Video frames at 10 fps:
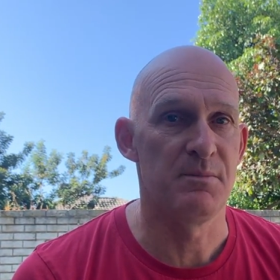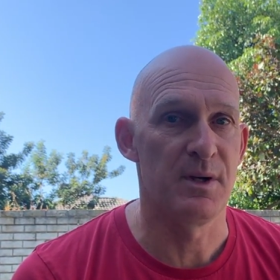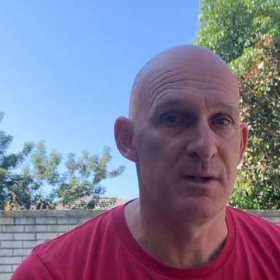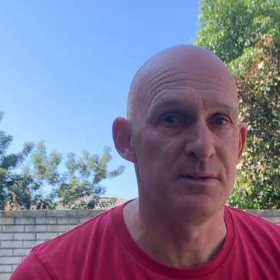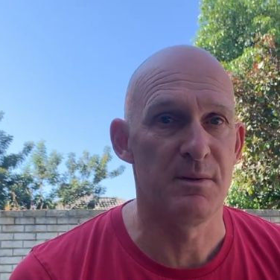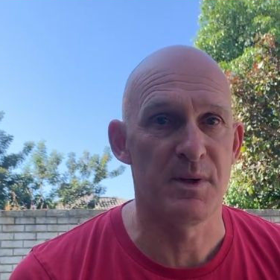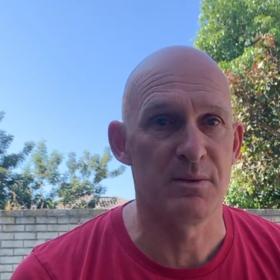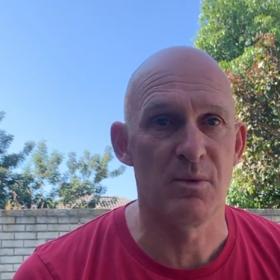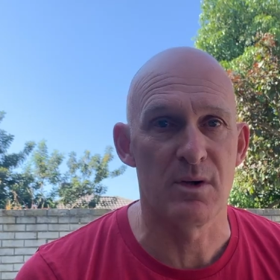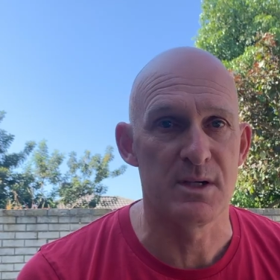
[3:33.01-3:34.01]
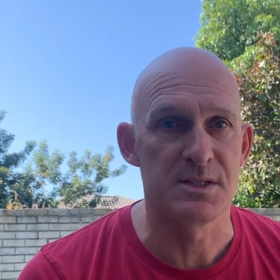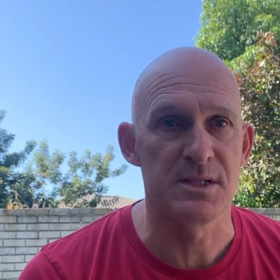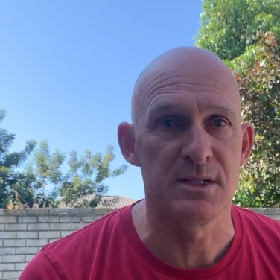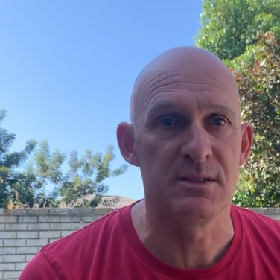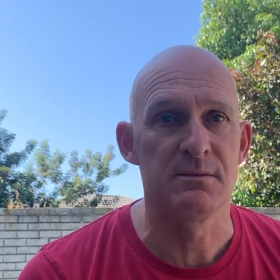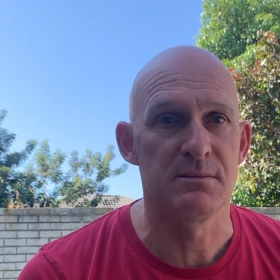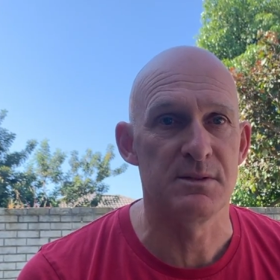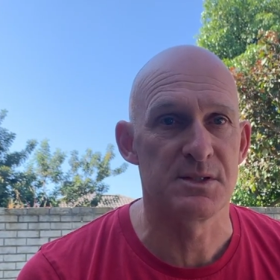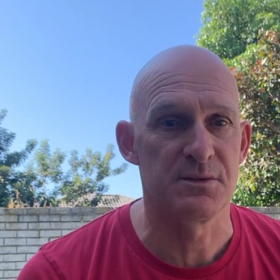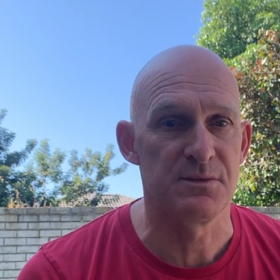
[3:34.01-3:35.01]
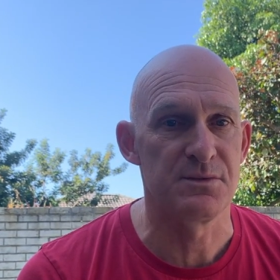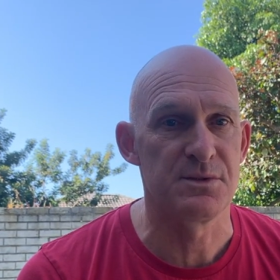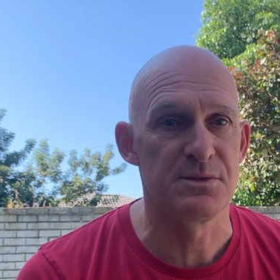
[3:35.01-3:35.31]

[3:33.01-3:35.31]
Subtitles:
But no matter what I did, sort of